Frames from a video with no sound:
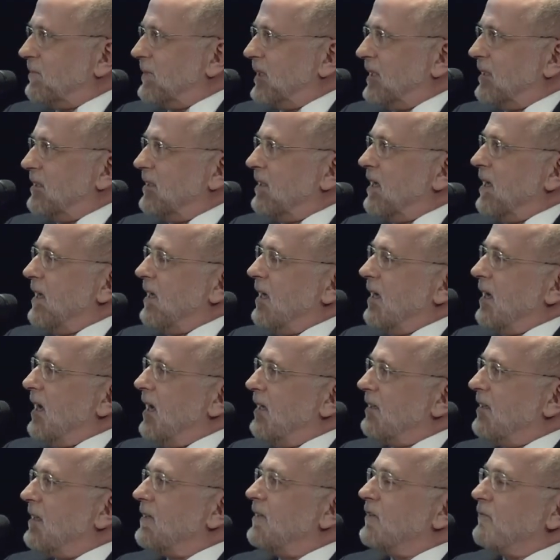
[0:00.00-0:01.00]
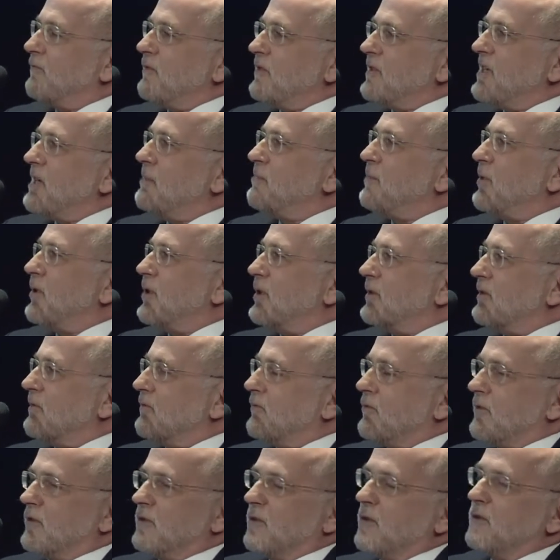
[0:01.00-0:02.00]
Yeah. And that is very
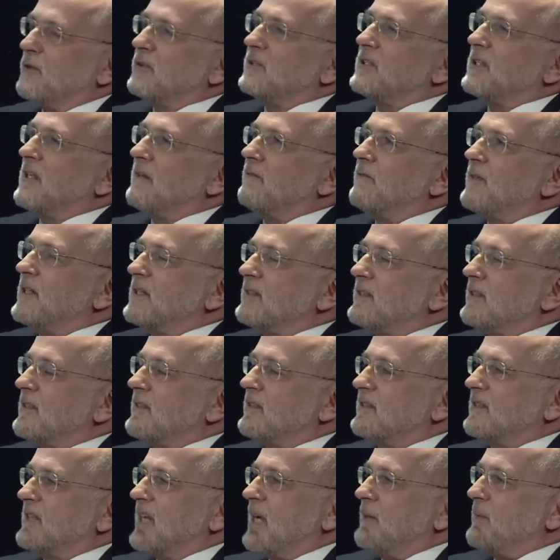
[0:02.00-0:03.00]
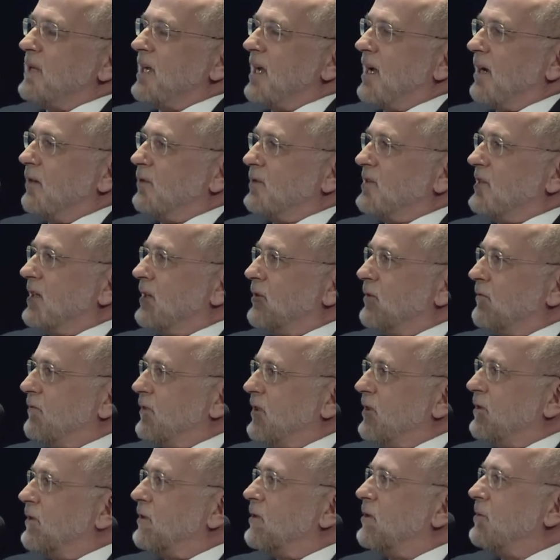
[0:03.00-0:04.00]
important for those investors coming outside of
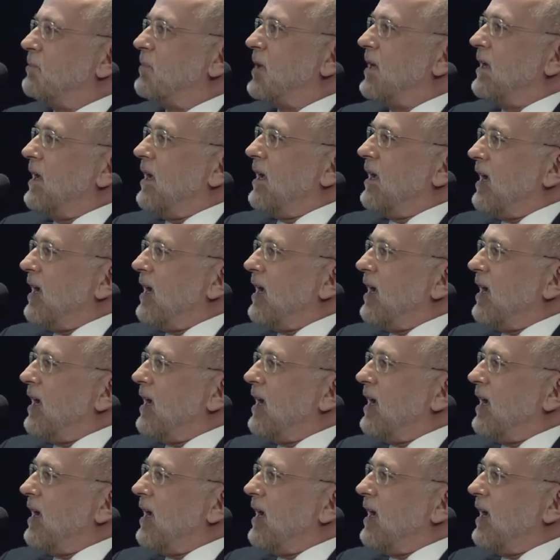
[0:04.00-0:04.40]
Europe.